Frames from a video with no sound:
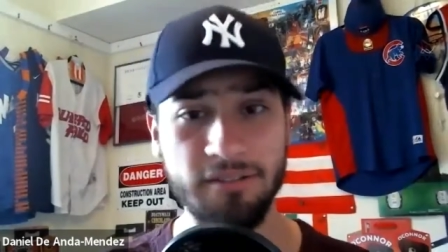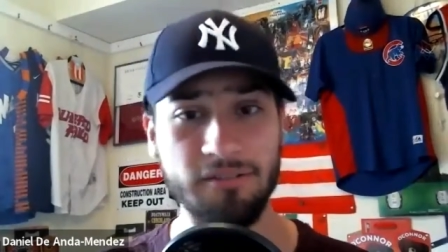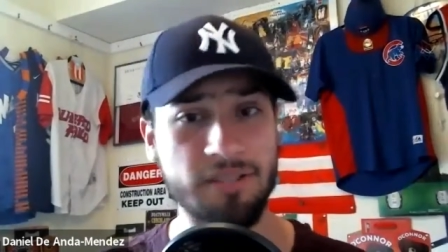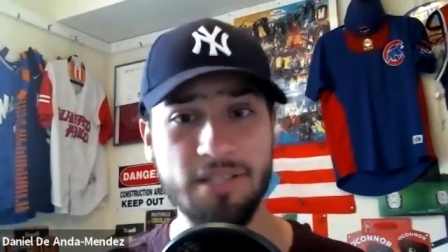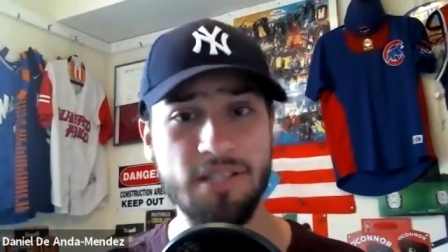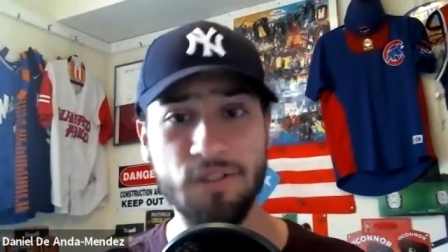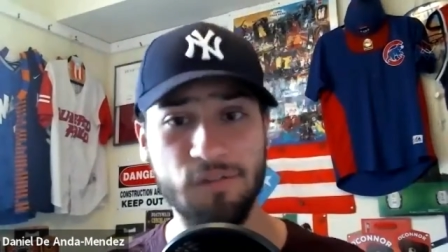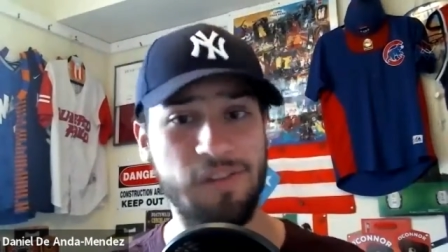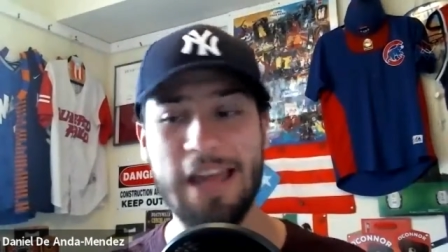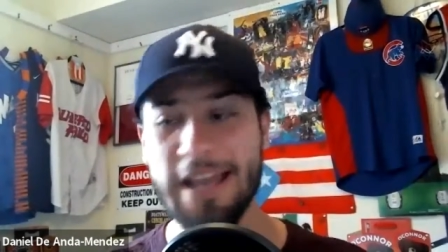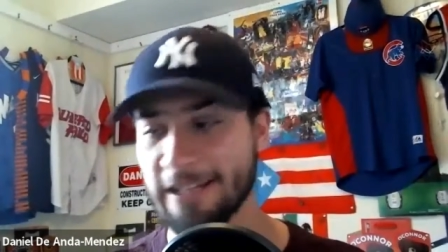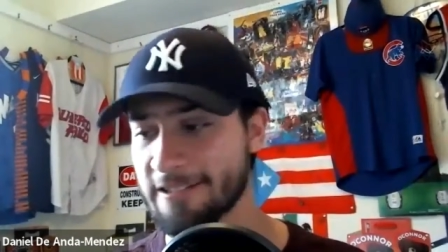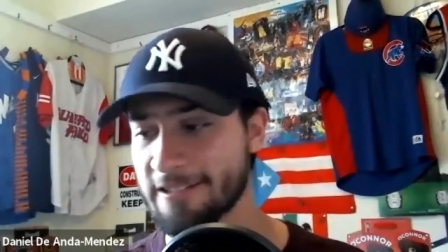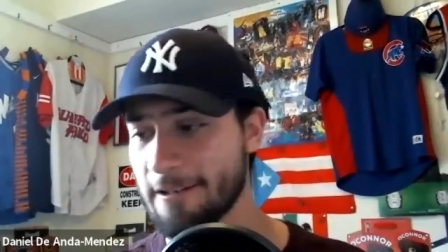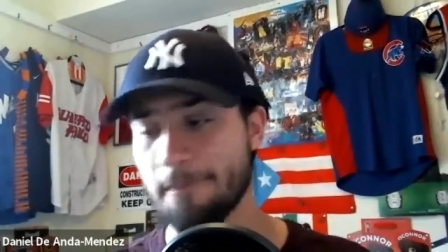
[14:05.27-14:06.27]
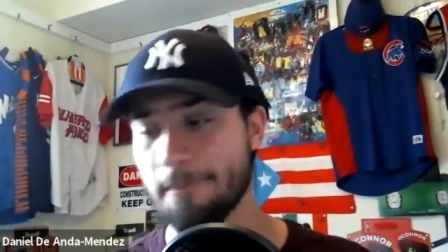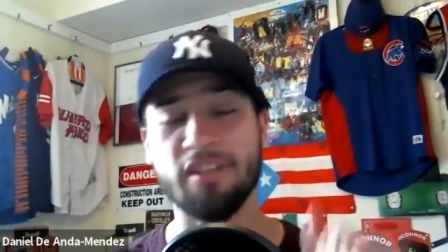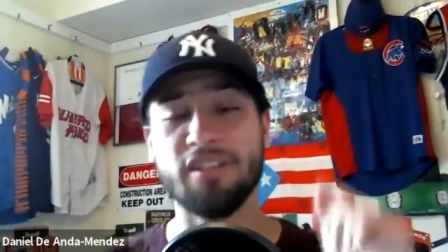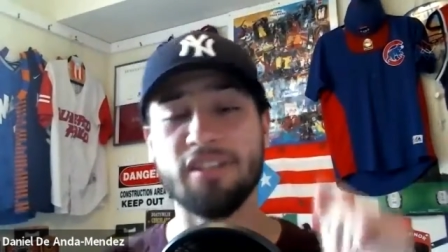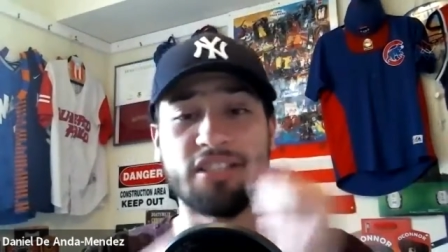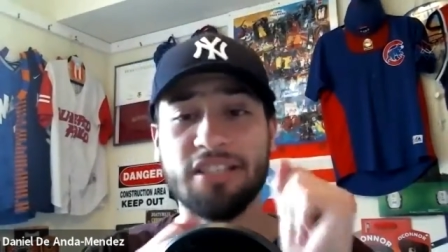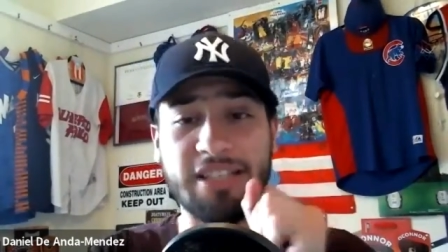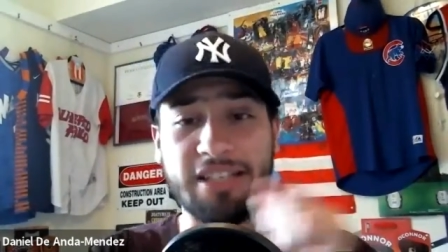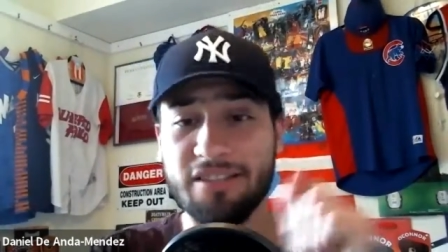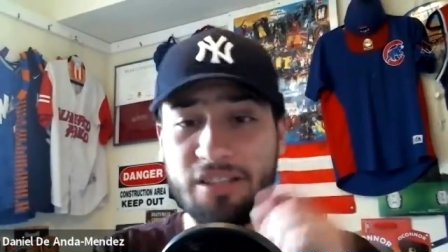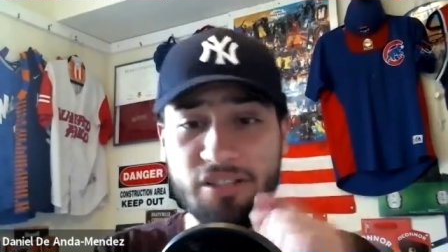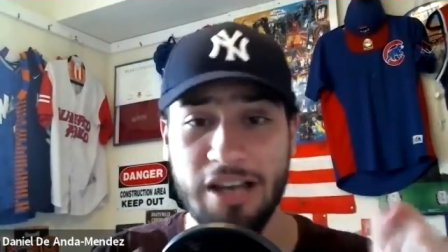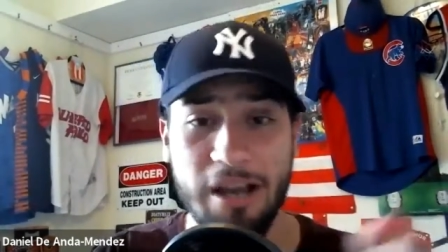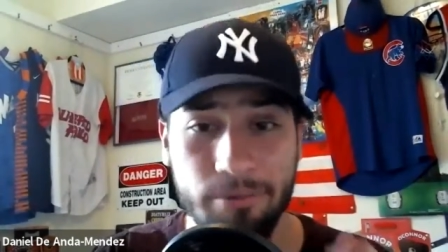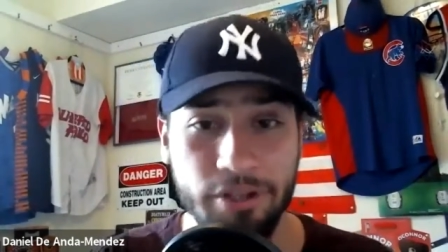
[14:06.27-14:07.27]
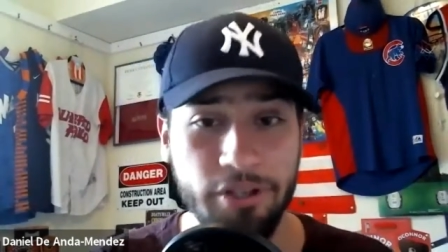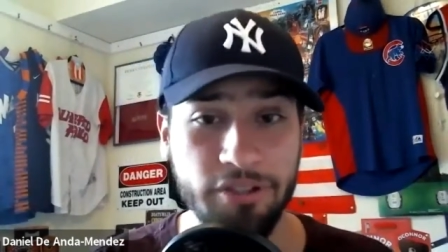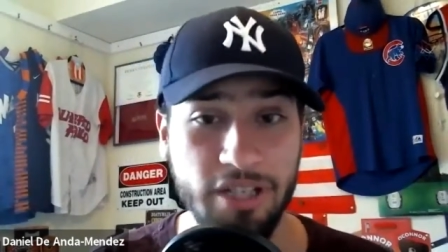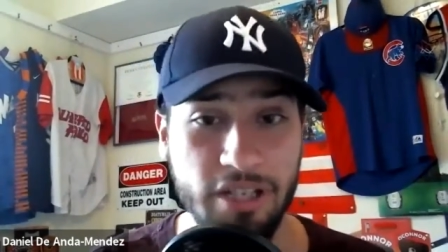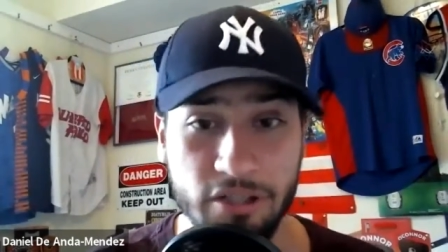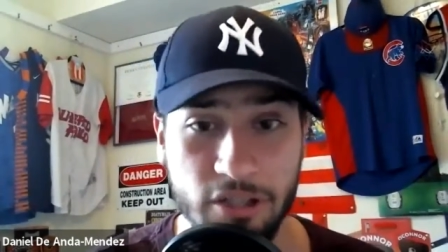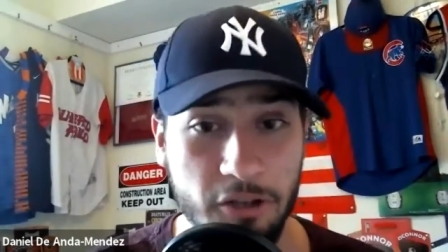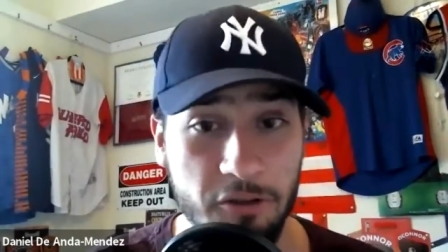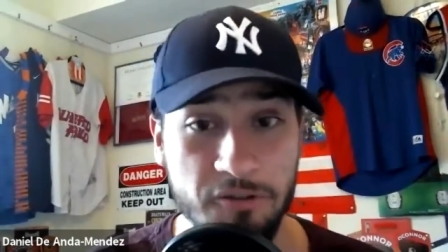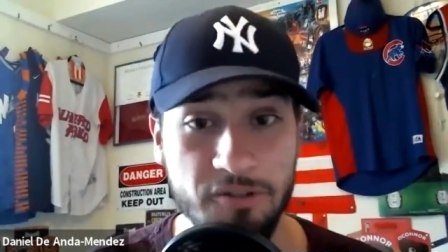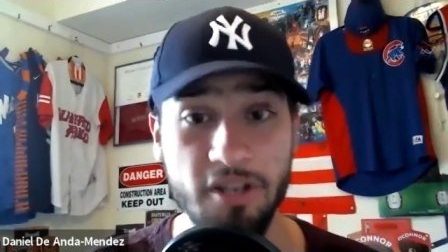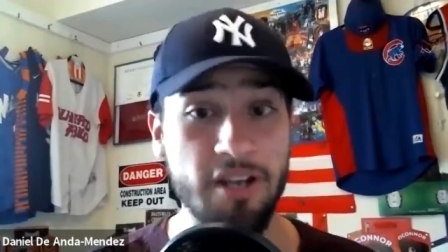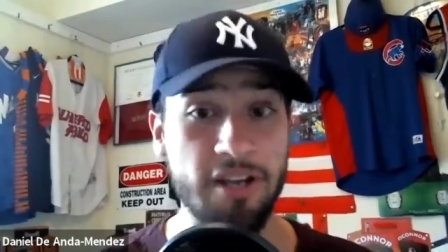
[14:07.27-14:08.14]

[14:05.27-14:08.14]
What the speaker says: This is facts. He's going to get the job done. He closed.